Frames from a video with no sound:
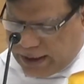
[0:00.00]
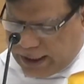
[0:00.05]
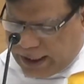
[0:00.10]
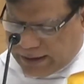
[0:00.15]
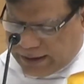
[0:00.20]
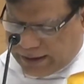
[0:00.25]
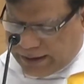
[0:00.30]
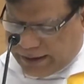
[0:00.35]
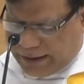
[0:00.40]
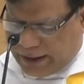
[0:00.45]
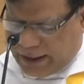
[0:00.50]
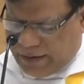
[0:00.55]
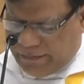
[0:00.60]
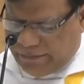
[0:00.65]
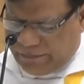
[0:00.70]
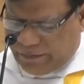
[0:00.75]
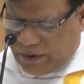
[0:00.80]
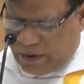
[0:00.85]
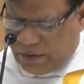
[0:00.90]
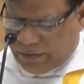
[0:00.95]
Last
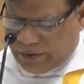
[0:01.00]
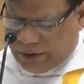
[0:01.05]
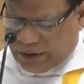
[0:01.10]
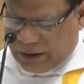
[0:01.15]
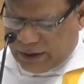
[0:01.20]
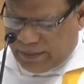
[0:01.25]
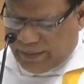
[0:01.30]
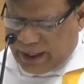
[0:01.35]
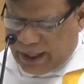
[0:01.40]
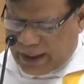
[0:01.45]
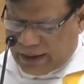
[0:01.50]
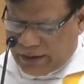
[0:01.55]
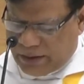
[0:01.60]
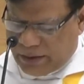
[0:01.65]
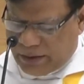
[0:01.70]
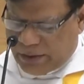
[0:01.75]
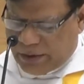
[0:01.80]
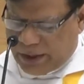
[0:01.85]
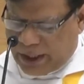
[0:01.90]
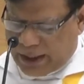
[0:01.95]
came forward the man
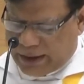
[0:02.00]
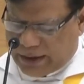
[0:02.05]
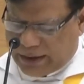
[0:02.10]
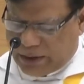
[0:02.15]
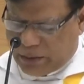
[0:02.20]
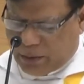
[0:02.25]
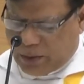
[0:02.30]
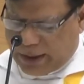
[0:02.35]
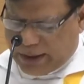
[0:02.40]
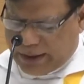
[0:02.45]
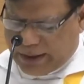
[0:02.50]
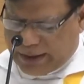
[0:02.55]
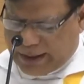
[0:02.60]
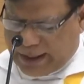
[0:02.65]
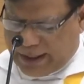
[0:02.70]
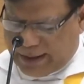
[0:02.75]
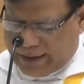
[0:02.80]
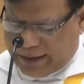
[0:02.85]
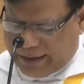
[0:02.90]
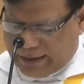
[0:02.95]
who had the 1
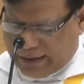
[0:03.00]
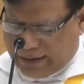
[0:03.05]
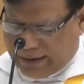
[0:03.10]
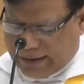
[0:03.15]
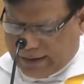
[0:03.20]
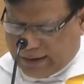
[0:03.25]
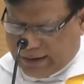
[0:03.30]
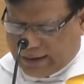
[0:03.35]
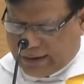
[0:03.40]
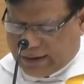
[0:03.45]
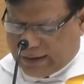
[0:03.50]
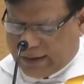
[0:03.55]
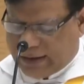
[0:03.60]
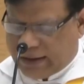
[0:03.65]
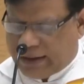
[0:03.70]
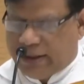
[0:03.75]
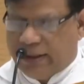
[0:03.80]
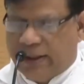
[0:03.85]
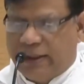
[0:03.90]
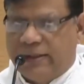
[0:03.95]
talent.
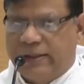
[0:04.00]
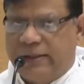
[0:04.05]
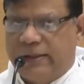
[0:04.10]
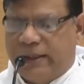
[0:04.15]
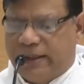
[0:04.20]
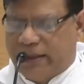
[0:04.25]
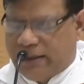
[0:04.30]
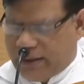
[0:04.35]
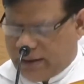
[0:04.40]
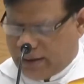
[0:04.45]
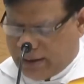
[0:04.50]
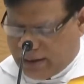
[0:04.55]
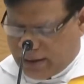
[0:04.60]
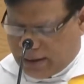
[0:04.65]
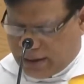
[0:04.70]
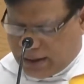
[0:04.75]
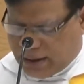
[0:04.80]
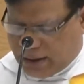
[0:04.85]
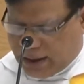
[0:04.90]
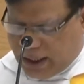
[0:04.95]
Sir, he said,
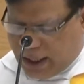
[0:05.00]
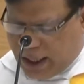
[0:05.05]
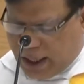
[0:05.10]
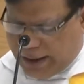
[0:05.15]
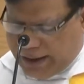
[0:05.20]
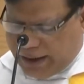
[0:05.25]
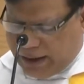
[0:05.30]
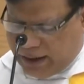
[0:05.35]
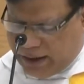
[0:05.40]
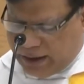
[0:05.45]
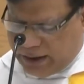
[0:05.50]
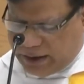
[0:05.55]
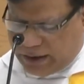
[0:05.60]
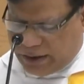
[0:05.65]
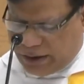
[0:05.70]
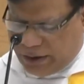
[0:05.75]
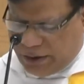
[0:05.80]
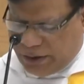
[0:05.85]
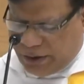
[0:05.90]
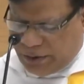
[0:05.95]
I
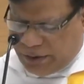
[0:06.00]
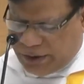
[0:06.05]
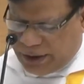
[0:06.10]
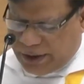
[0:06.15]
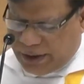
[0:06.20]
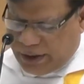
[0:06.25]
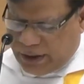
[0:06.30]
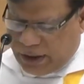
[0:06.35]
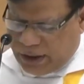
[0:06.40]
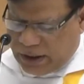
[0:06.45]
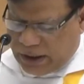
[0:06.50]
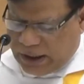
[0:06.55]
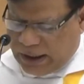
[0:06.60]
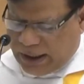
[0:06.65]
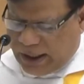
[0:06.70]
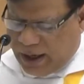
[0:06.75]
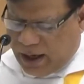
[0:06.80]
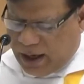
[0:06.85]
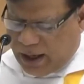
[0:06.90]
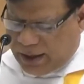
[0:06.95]
heard you were
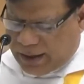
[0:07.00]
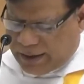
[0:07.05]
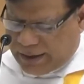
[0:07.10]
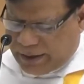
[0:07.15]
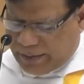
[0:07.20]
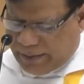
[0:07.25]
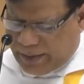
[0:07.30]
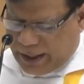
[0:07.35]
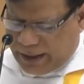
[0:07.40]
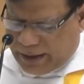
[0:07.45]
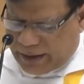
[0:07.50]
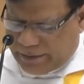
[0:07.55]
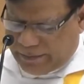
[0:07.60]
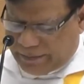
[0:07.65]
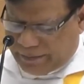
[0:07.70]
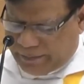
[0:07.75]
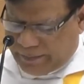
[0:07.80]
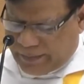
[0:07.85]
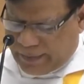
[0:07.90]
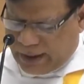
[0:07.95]
a hard man,
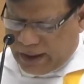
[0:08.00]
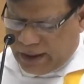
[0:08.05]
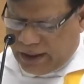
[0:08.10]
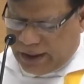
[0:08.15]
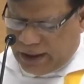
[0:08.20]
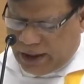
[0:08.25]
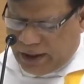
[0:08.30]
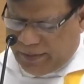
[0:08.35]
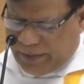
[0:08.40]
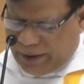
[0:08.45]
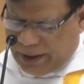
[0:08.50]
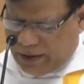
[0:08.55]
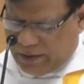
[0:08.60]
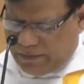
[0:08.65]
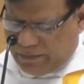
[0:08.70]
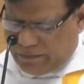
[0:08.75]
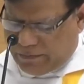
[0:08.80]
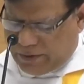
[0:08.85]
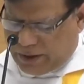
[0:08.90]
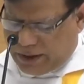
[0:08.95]
reaping
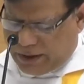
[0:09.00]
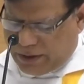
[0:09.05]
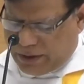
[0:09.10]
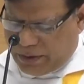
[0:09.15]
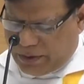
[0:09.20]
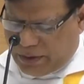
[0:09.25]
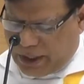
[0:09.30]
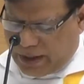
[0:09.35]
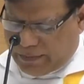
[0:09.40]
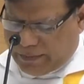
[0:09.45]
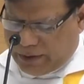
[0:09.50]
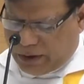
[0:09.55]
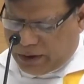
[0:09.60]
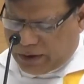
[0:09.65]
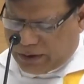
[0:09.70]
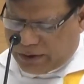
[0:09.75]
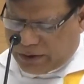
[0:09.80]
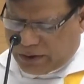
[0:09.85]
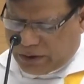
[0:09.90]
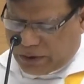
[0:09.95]
where you have
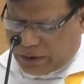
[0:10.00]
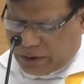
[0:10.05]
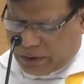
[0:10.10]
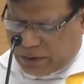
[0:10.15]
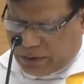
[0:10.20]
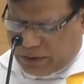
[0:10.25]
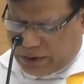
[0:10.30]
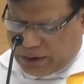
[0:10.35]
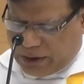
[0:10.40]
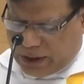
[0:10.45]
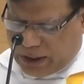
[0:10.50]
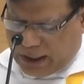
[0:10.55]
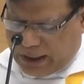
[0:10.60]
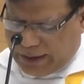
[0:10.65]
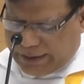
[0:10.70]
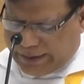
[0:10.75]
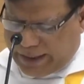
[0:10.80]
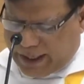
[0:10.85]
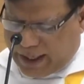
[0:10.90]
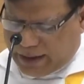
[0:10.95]
not sown,
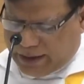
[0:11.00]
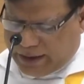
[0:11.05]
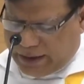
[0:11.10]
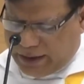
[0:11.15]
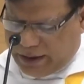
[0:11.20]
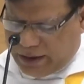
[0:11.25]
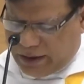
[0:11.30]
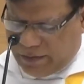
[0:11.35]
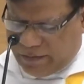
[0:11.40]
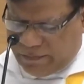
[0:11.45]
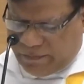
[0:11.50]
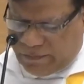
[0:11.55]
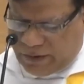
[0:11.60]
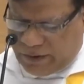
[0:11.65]
and gathering